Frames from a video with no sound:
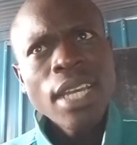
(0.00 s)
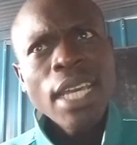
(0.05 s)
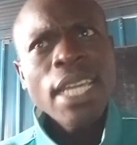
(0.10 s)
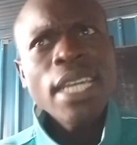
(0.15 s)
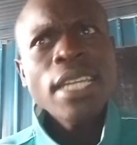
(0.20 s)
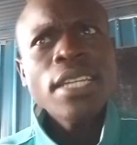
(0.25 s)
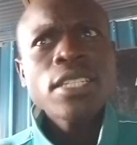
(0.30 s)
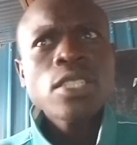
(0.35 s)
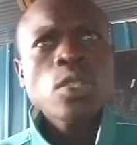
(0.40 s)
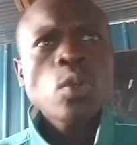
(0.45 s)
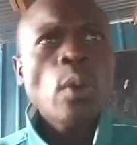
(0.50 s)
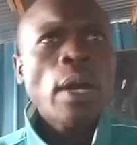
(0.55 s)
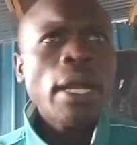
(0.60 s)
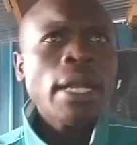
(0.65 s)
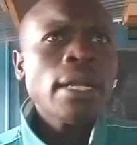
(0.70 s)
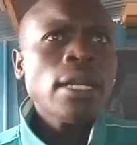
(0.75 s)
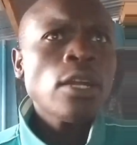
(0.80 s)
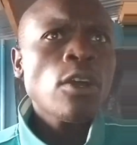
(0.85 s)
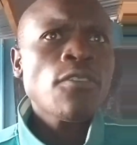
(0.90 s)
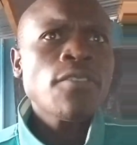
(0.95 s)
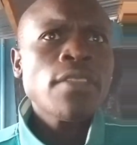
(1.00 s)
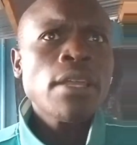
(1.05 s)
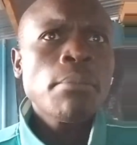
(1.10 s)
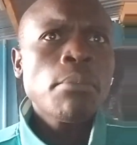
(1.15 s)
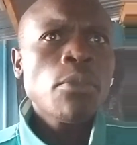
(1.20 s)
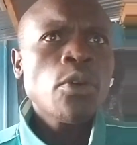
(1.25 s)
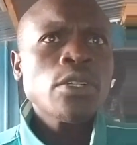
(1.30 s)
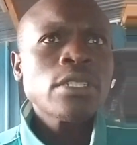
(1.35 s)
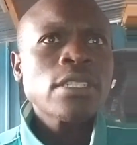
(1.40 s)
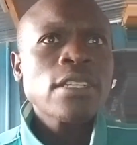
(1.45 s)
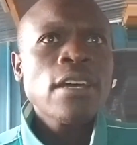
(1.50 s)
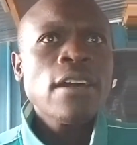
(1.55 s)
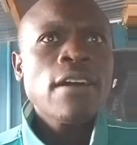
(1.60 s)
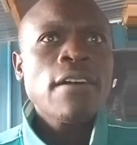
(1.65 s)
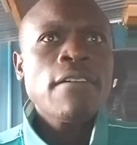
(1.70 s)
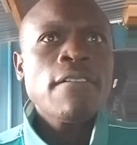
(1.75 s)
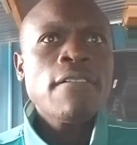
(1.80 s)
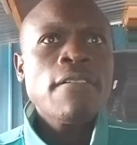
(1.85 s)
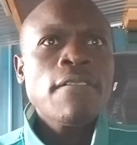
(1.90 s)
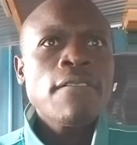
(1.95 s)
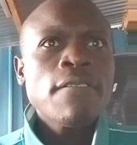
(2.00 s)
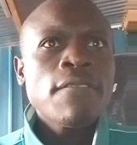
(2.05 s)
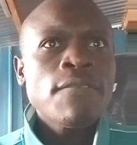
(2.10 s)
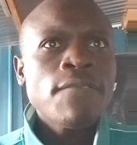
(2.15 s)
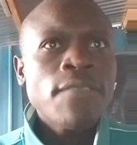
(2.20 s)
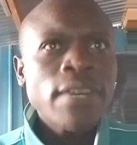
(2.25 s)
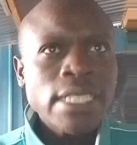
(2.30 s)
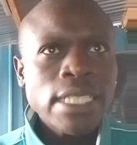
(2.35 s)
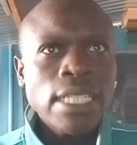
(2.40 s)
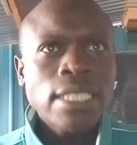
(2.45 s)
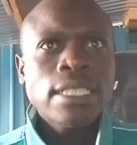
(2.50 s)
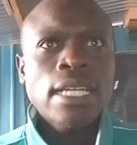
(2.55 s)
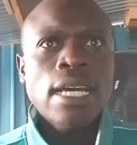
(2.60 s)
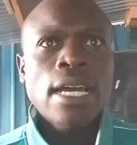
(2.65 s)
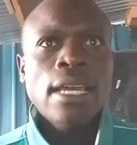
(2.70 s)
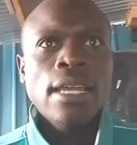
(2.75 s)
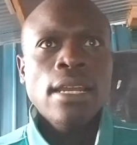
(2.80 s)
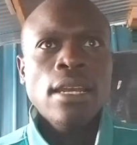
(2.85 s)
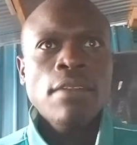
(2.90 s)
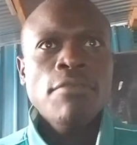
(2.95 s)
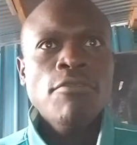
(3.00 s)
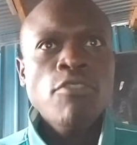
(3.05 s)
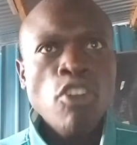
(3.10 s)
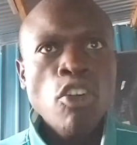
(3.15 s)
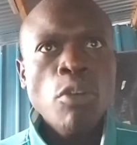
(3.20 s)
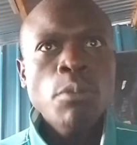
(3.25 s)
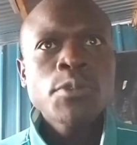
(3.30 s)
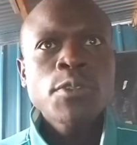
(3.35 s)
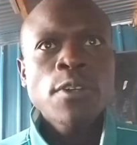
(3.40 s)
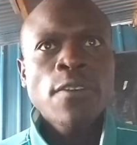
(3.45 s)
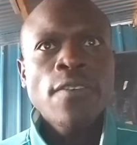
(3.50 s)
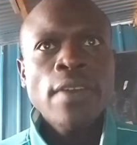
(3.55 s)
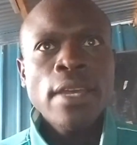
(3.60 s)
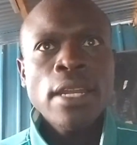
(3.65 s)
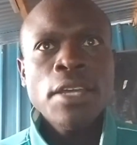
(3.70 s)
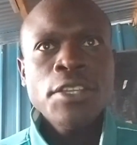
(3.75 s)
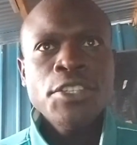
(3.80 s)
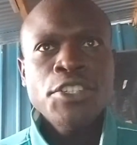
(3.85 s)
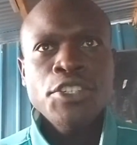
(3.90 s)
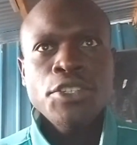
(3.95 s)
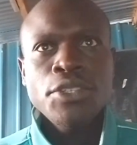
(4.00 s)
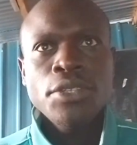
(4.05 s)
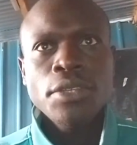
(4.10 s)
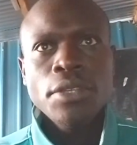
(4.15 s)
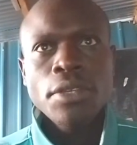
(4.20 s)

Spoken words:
It is one of the most versatile forms of energy